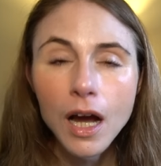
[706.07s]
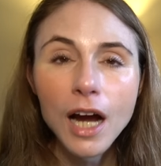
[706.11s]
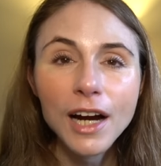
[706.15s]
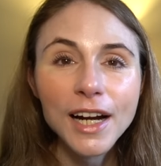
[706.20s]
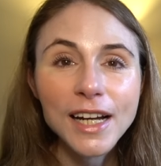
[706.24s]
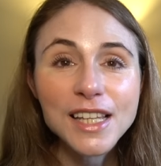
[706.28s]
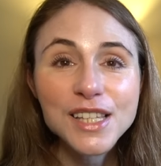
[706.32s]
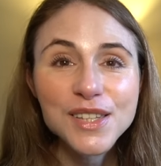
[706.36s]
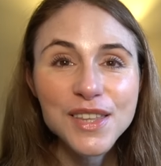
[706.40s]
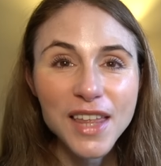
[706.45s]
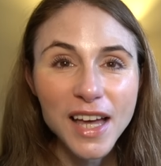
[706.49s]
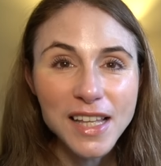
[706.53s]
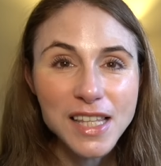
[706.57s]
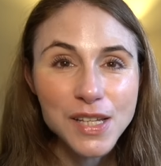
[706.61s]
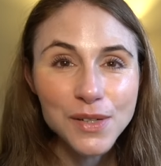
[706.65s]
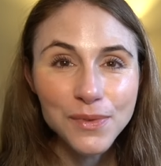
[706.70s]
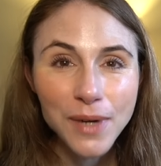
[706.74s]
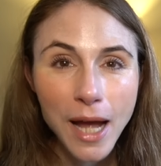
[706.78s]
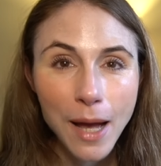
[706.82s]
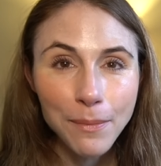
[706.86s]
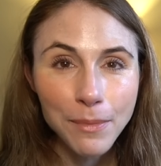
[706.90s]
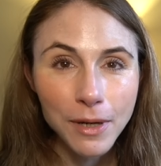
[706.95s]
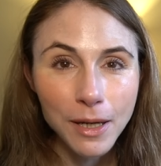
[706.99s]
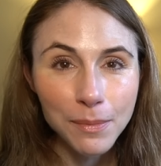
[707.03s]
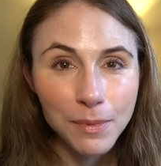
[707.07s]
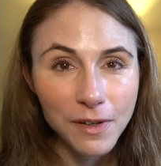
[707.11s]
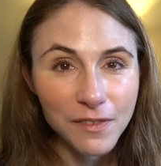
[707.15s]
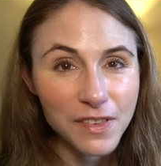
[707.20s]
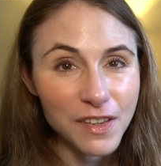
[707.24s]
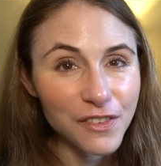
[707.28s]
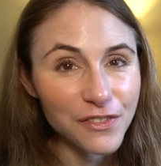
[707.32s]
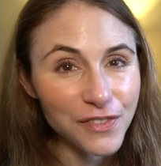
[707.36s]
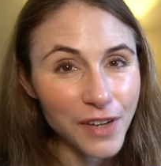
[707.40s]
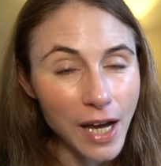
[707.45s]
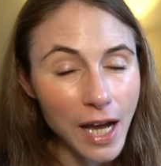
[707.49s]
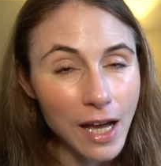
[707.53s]
All right, so that's a wrap up of
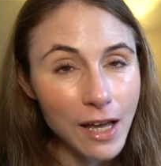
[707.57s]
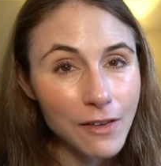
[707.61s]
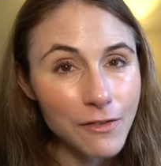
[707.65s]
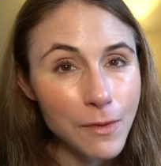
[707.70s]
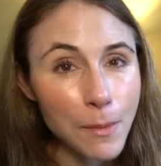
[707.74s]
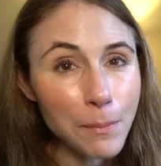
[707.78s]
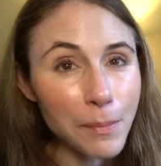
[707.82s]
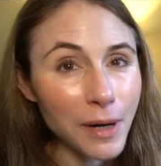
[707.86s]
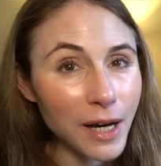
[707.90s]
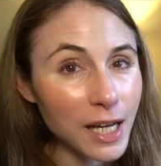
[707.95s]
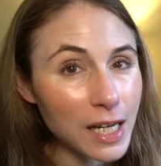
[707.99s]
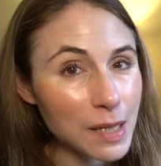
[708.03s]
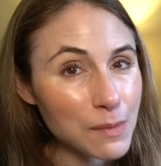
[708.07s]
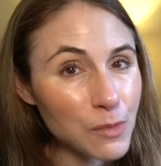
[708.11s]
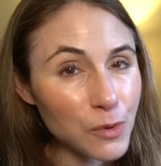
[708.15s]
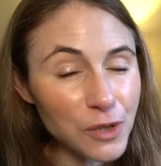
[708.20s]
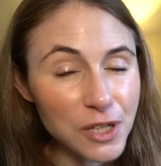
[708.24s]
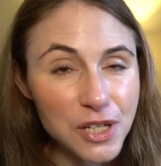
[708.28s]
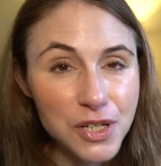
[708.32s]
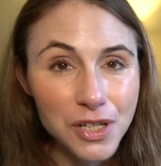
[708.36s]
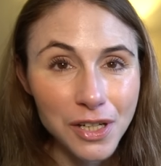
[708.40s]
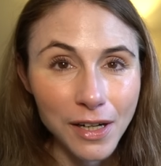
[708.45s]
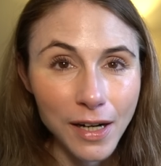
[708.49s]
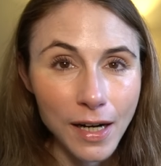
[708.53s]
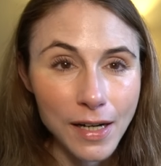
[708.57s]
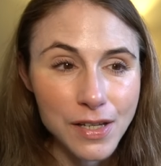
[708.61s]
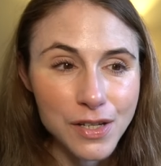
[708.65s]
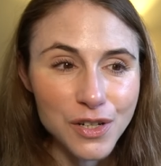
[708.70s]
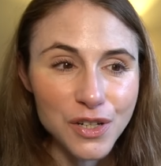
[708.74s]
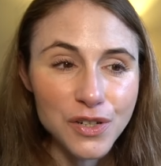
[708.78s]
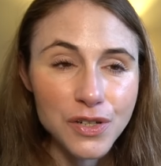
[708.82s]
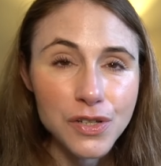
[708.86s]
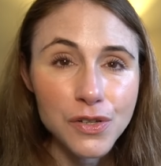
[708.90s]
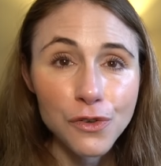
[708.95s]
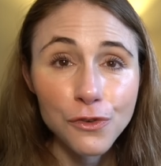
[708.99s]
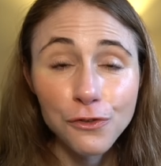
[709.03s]
the five body
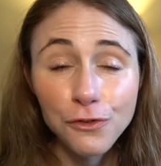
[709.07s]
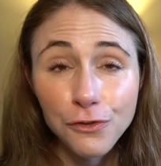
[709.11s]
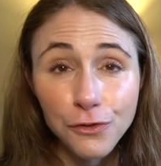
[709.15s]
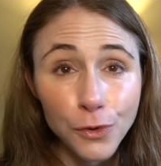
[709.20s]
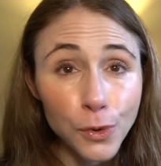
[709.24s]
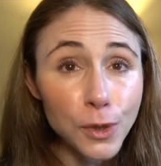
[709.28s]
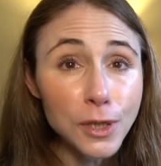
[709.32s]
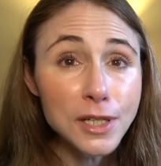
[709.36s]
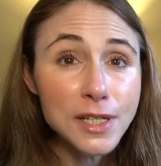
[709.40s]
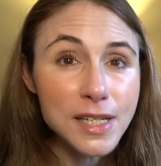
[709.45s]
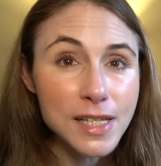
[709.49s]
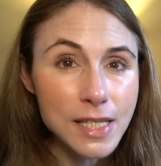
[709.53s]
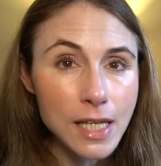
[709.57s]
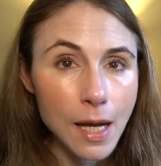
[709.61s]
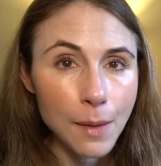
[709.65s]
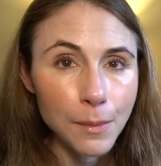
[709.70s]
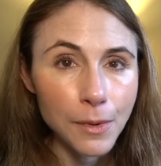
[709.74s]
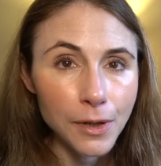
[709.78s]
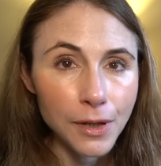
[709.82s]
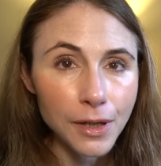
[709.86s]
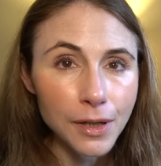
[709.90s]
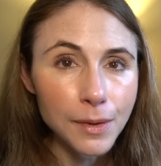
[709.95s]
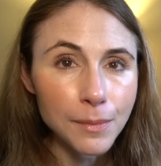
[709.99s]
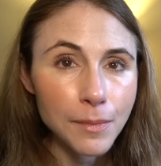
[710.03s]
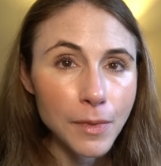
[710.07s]
moisturizers for summer.